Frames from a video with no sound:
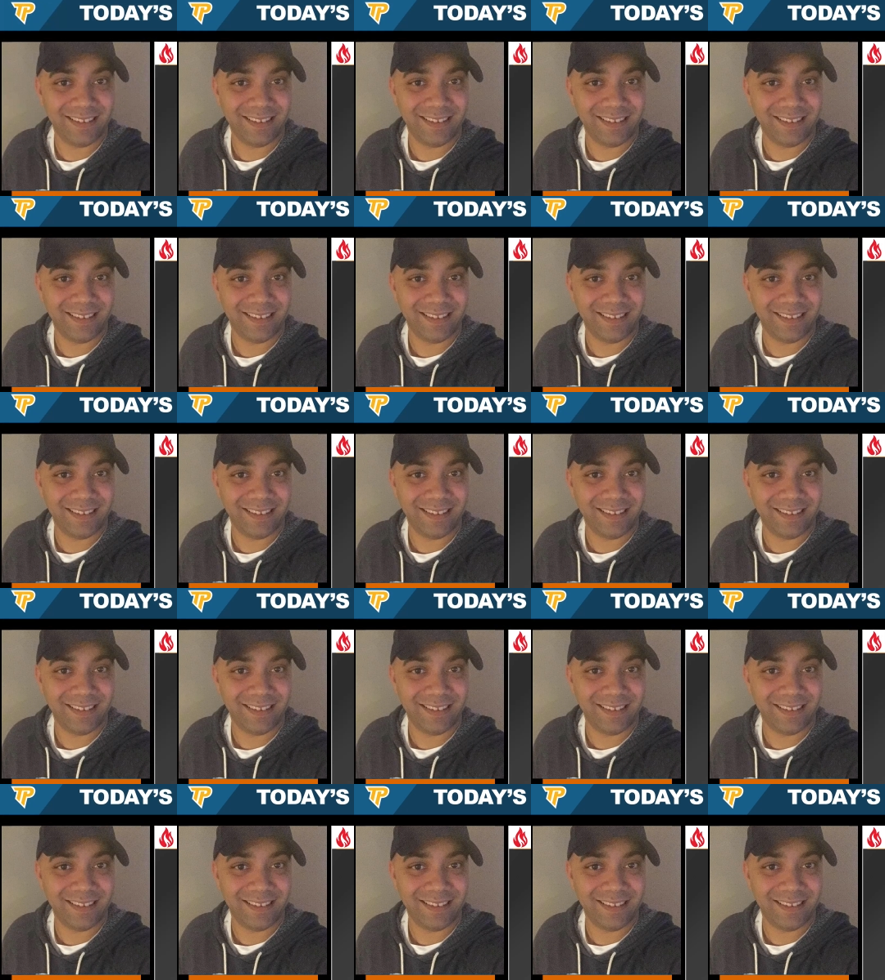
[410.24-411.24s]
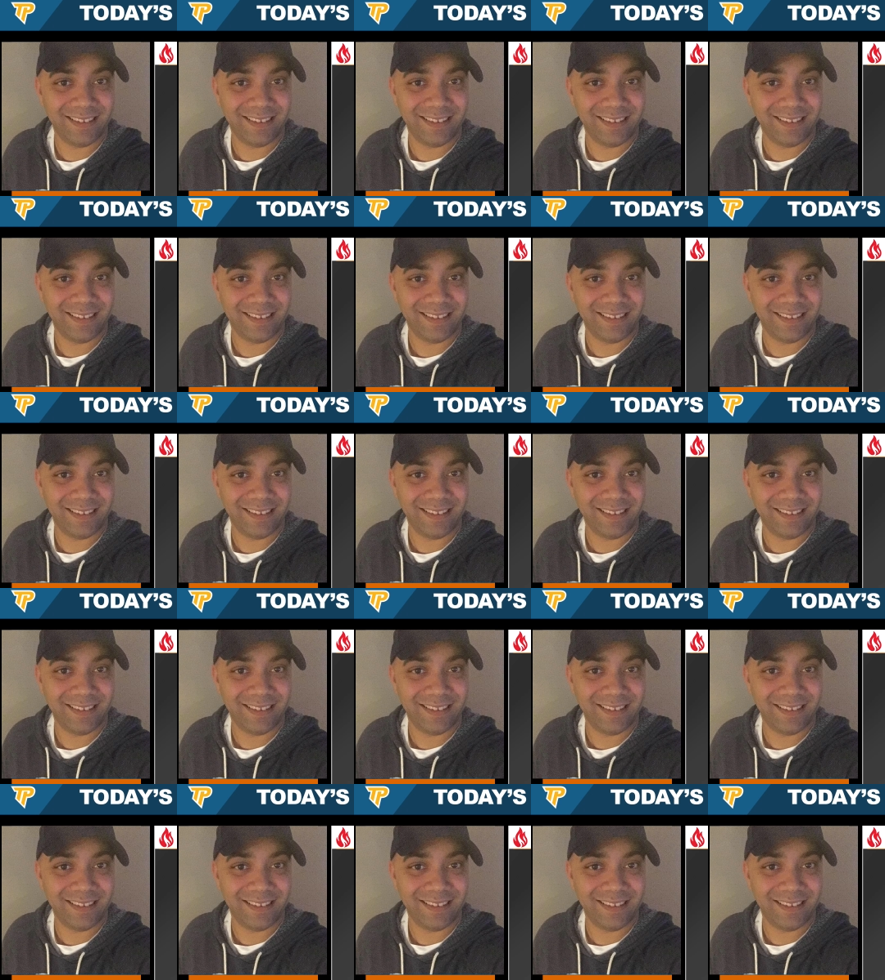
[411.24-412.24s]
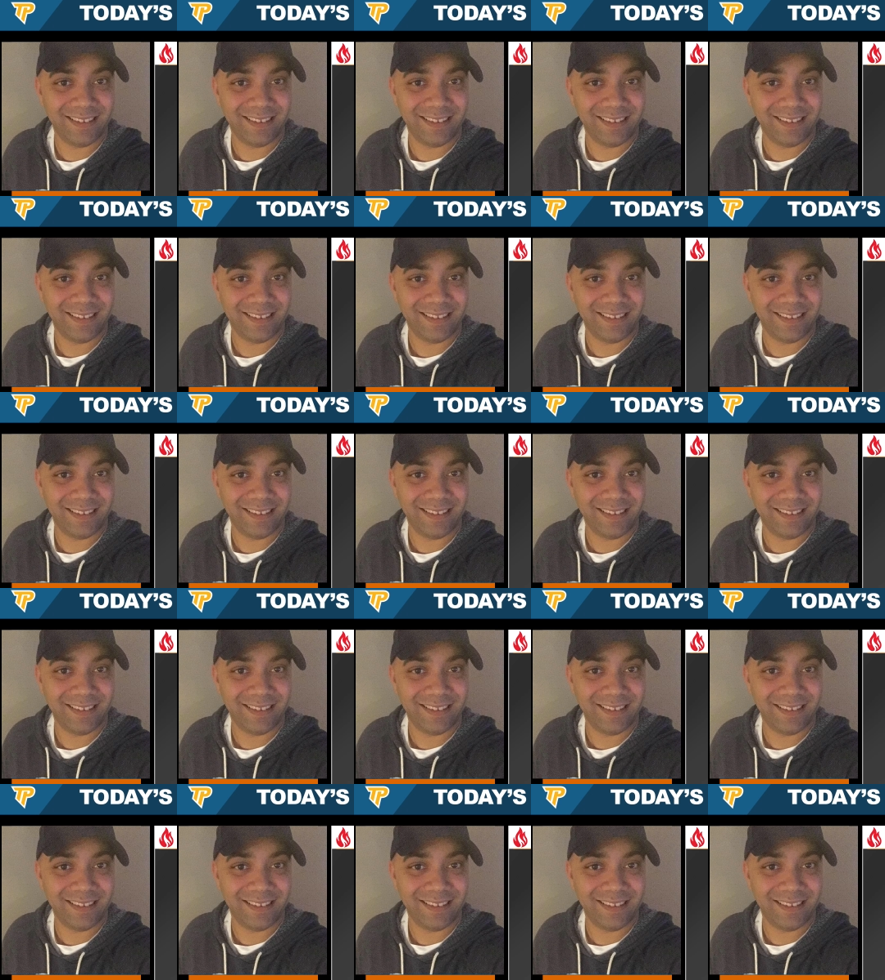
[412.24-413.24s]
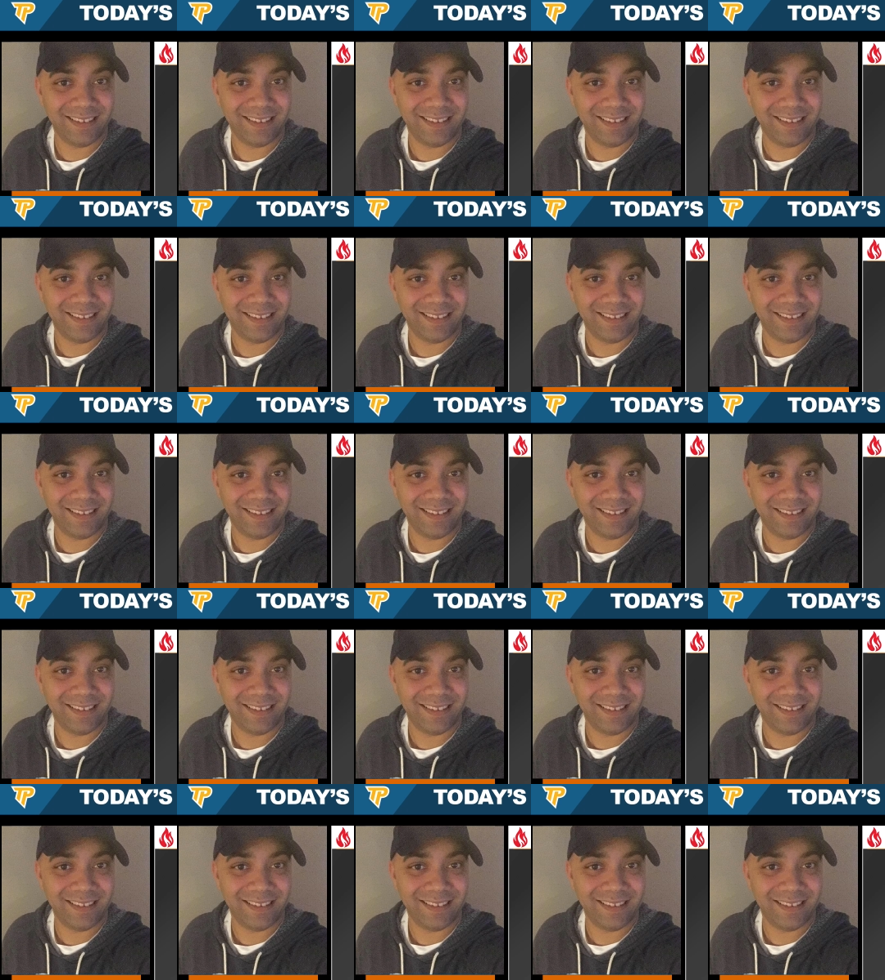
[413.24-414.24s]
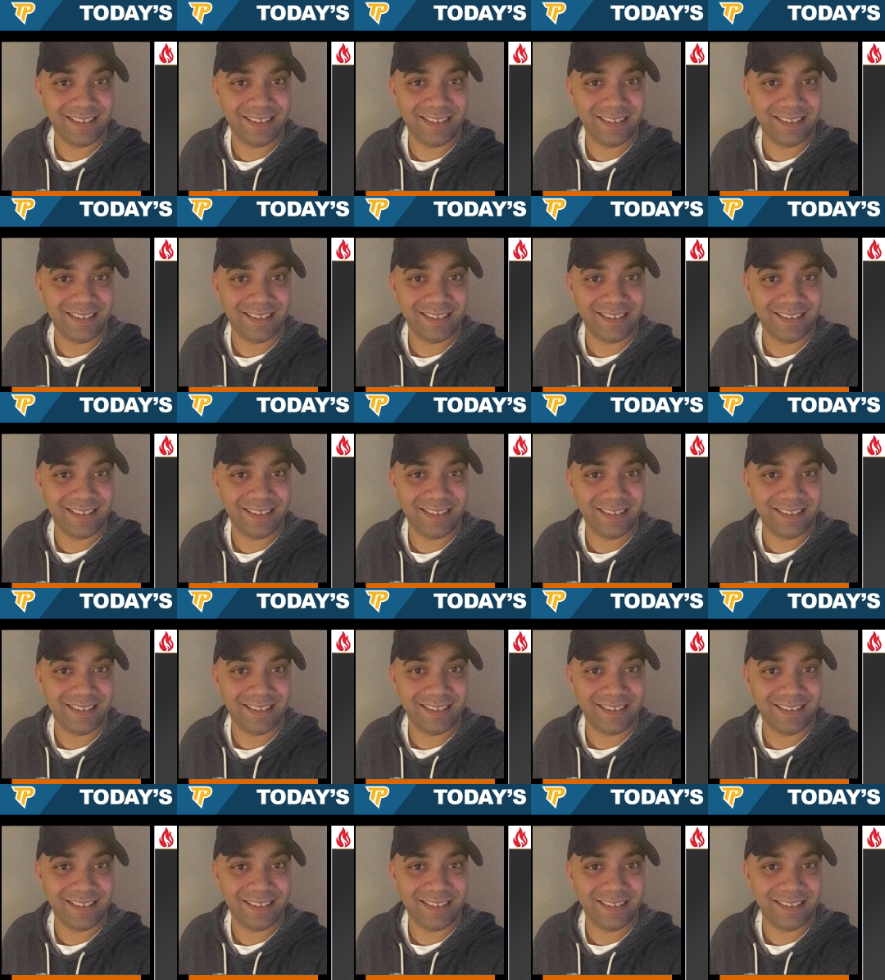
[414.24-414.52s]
[no speech]